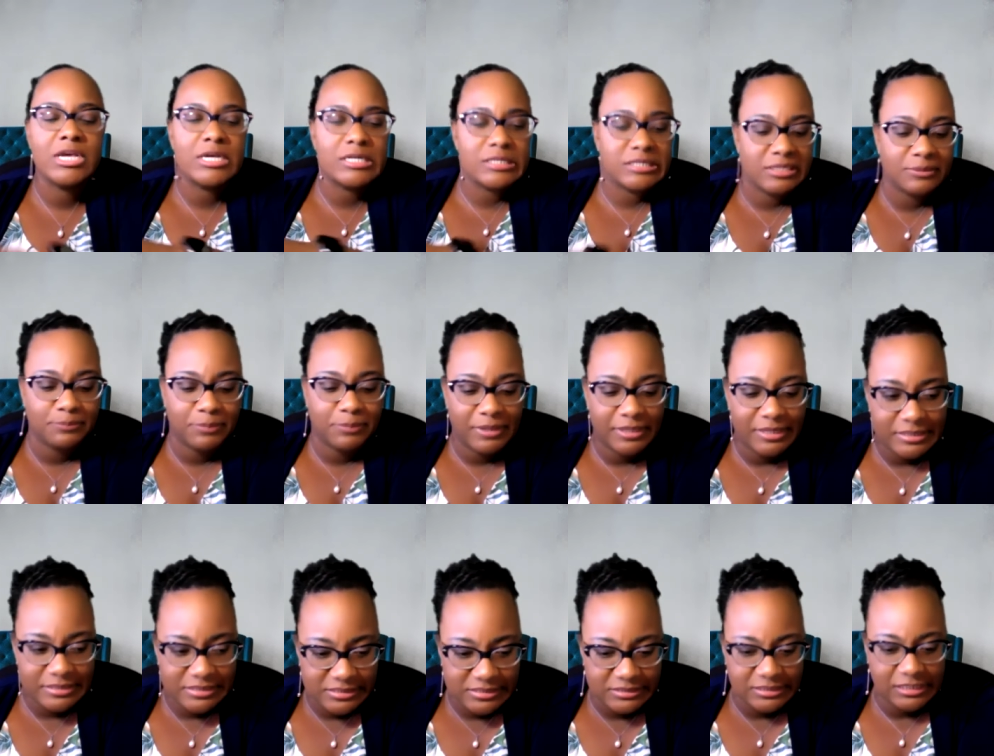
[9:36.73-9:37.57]
to being
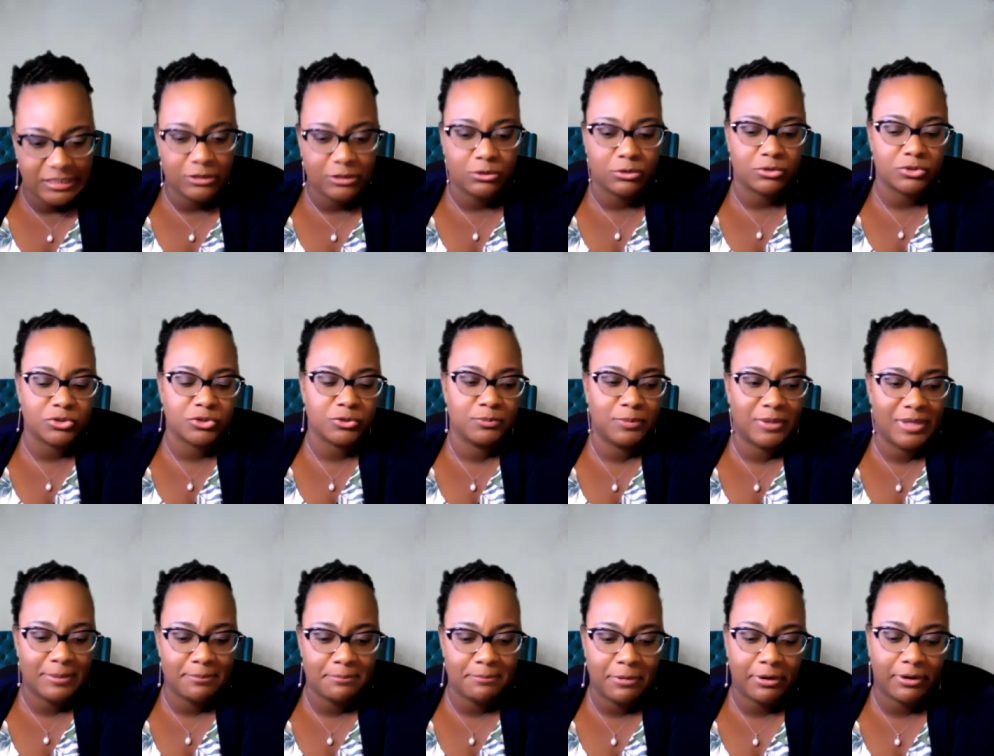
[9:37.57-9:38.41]
single, to
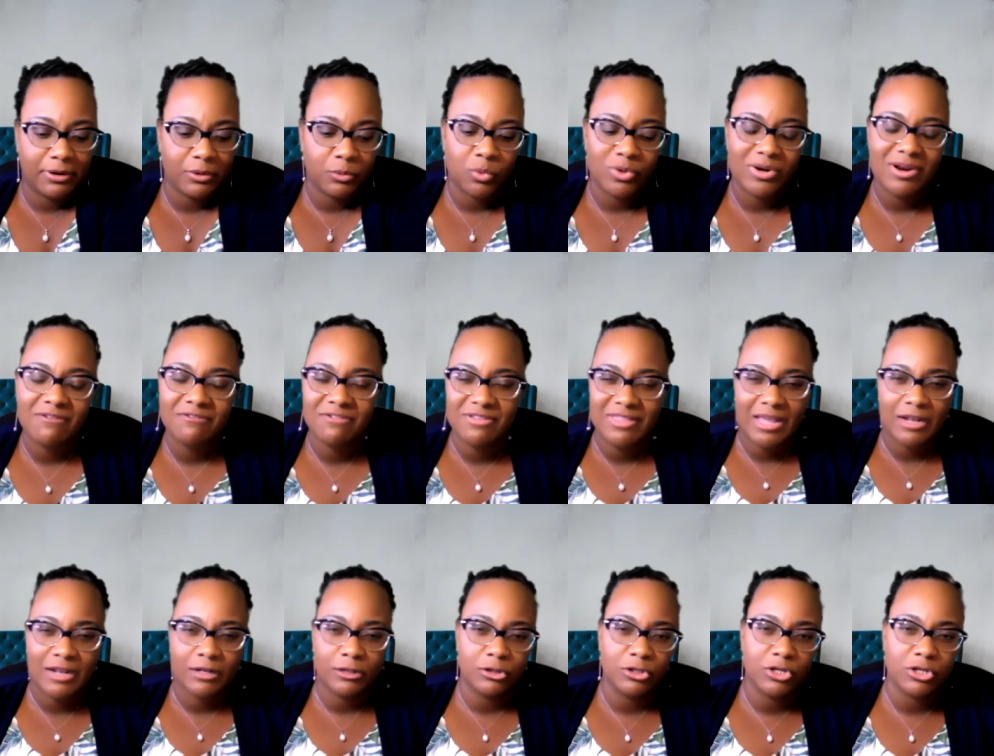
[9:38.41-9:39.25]
being married, whatever
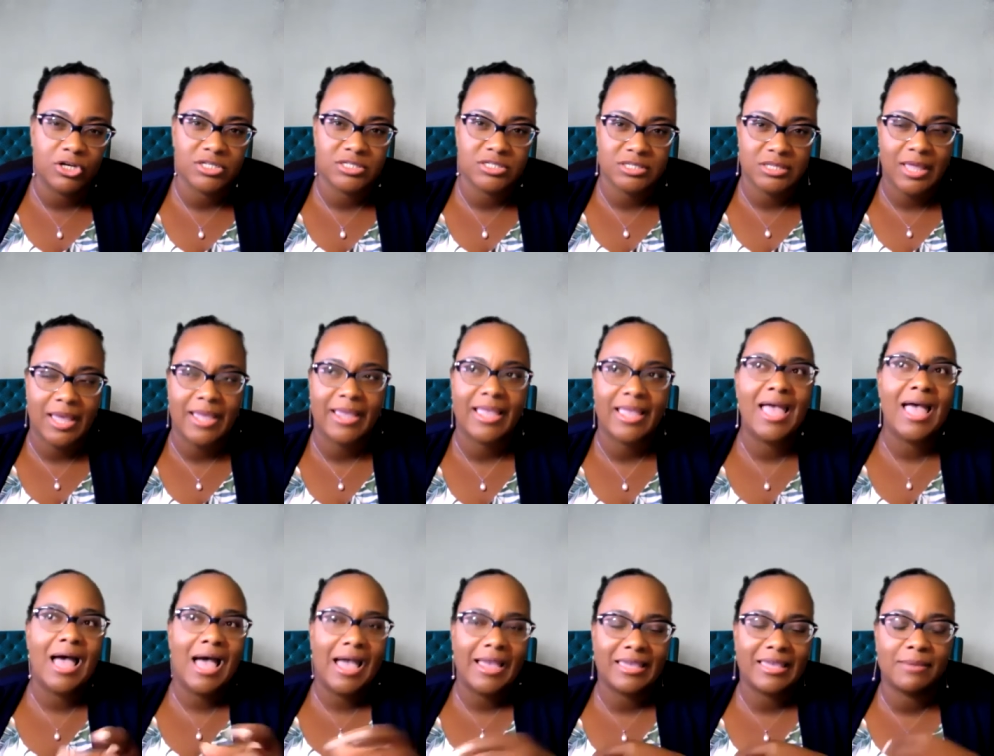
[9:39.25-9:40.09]
that looks like,
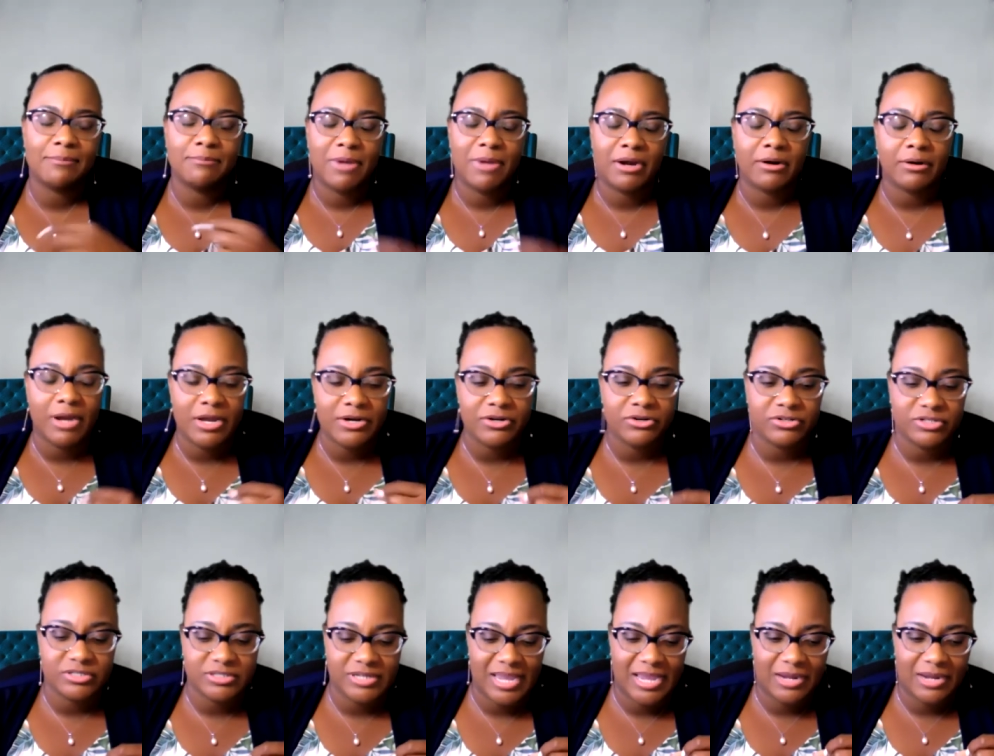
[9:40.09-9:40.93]
I can better
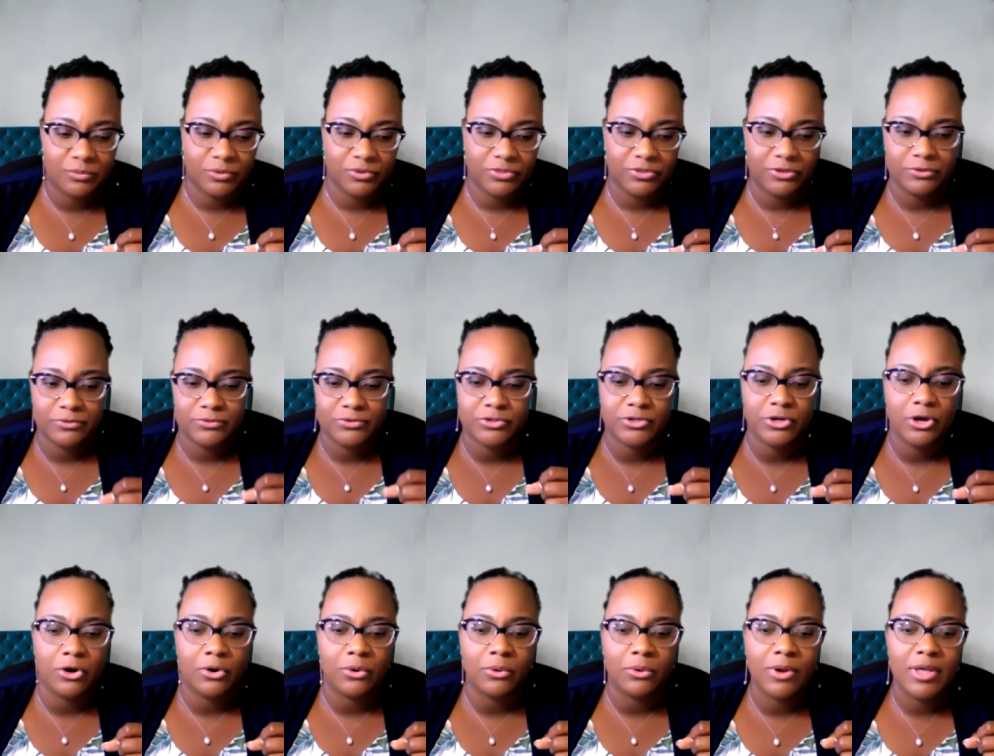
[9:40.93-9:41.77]
understand with you.
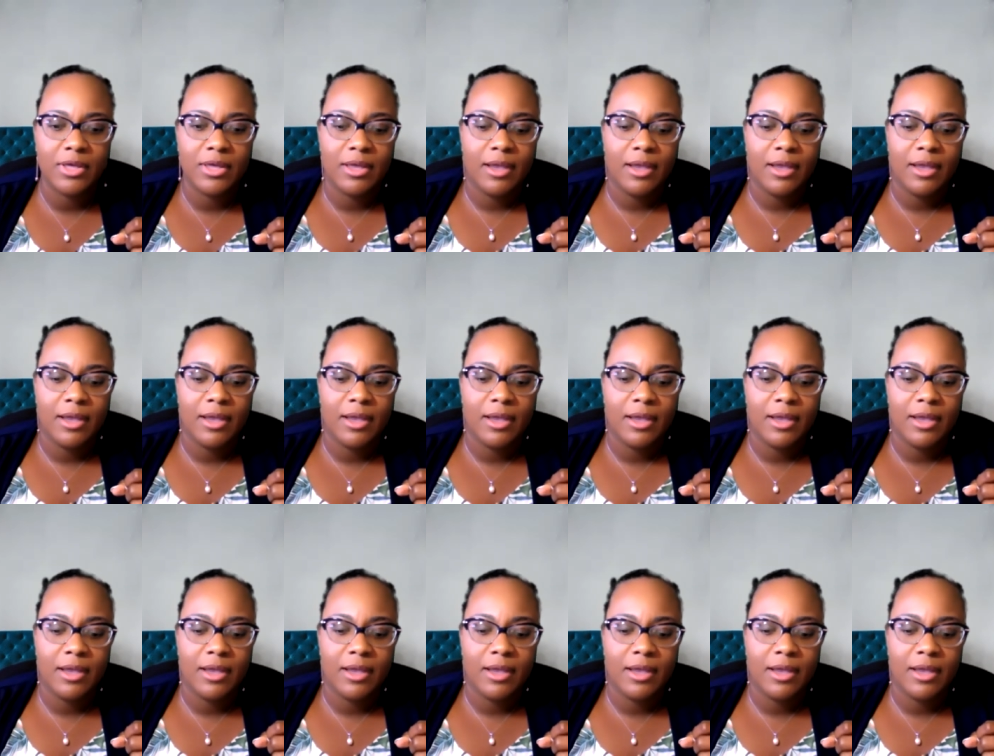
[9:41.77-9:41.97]
So